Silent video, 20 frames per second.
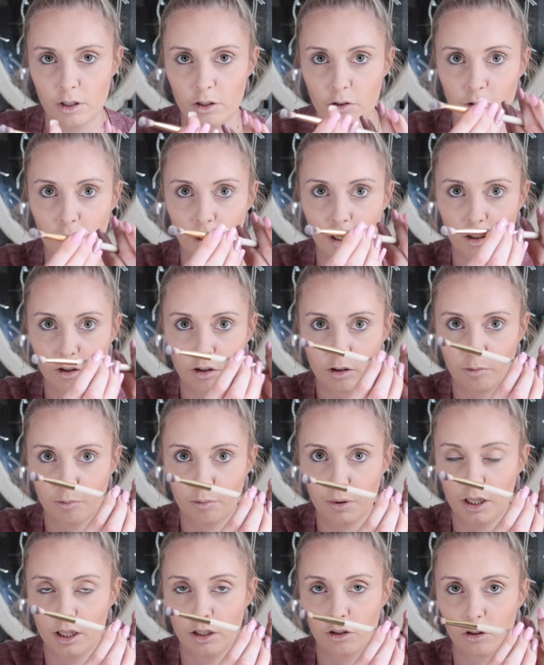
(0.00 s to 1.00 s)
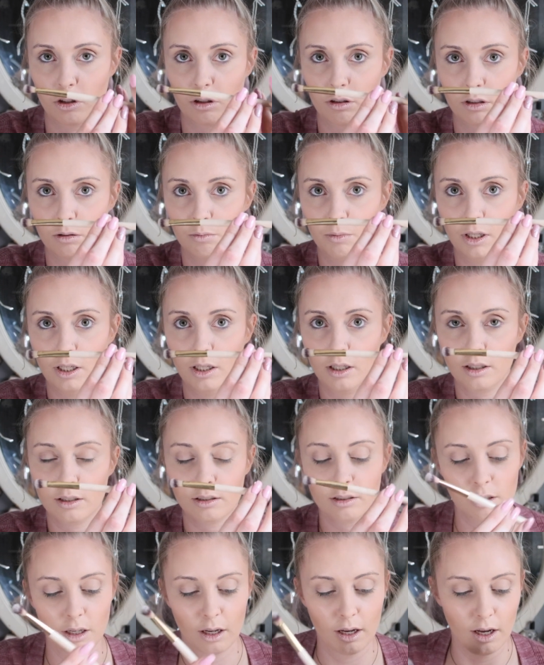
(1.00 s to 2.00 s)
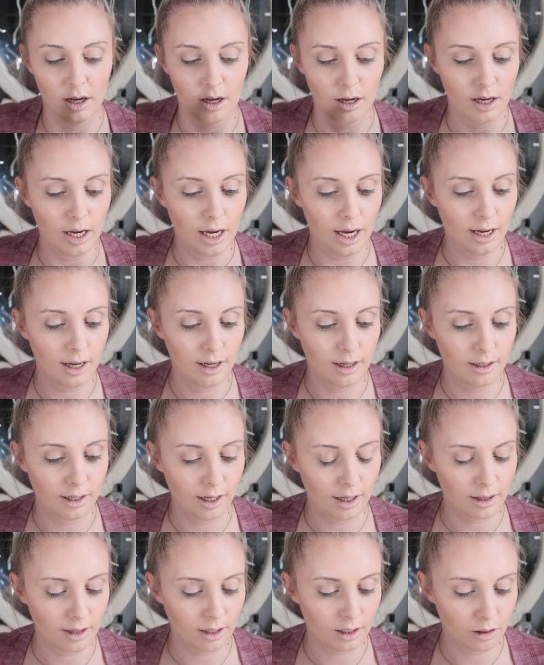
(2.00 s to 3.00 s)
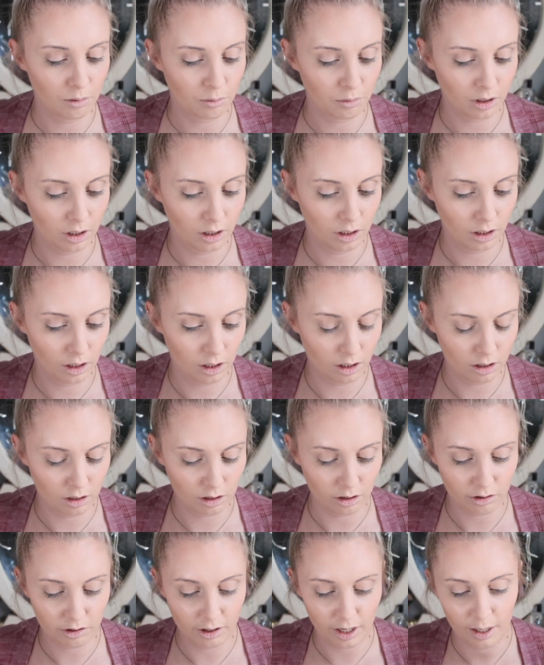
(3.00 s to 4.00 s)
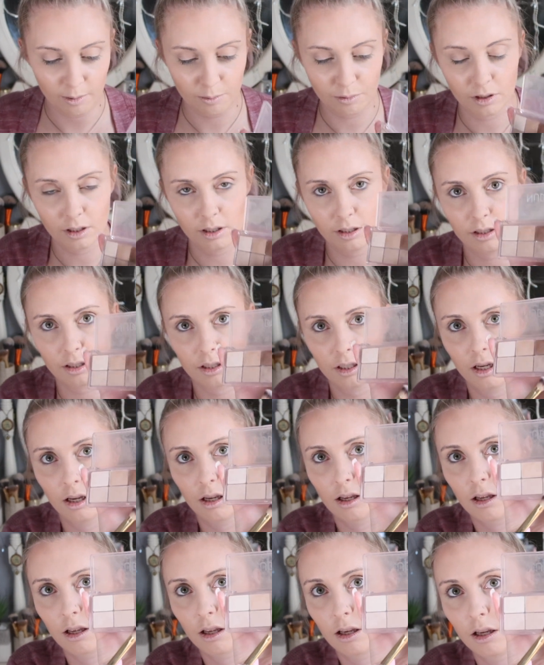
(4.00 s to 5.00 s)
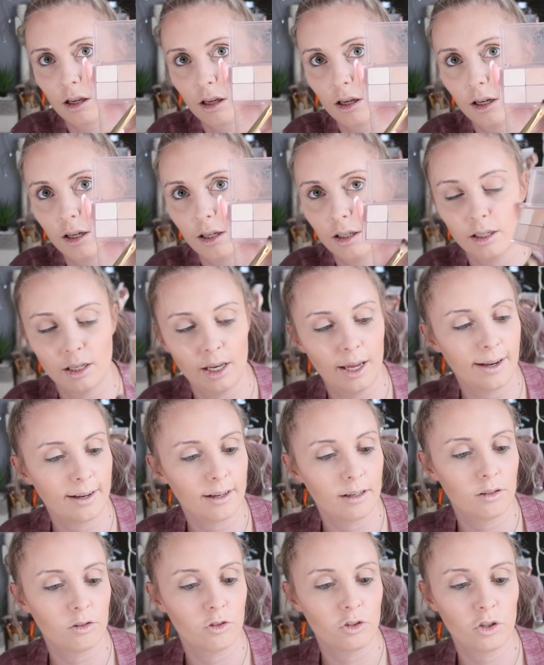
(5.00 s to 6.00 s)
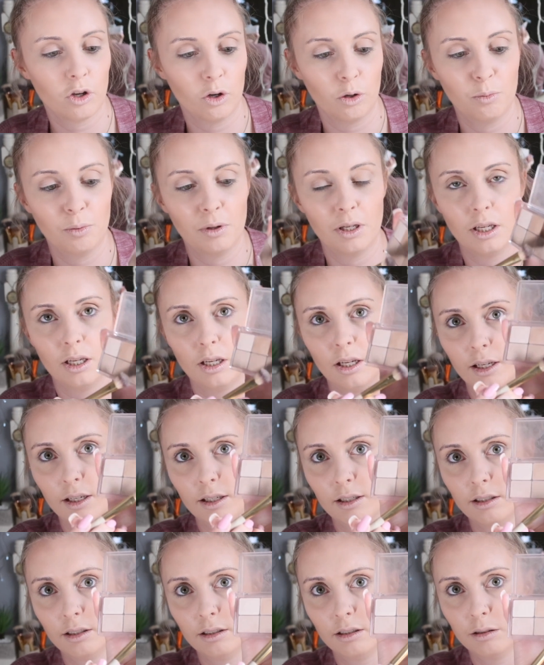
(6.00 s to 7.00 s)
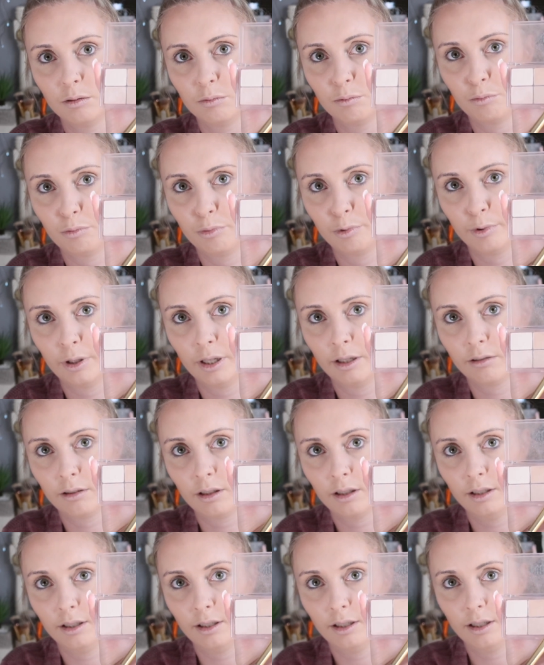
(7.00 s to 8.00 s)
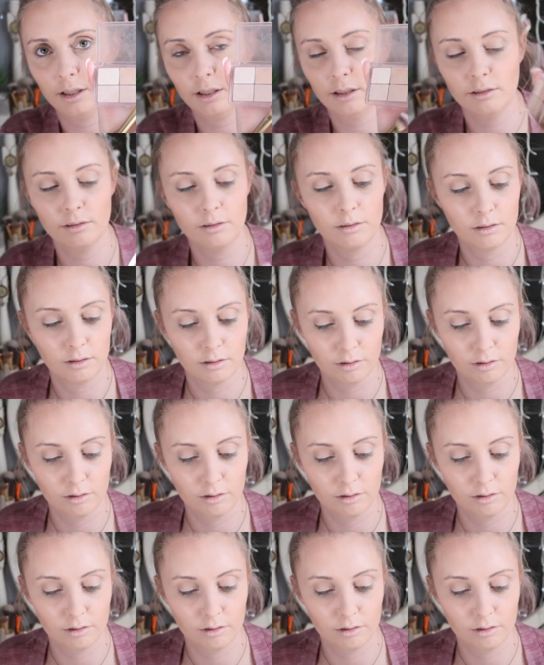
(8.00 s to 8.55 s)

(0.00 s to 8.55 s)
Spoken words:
this range of BH Cosmetics, and I think I'm going to grab this like taupey brown color here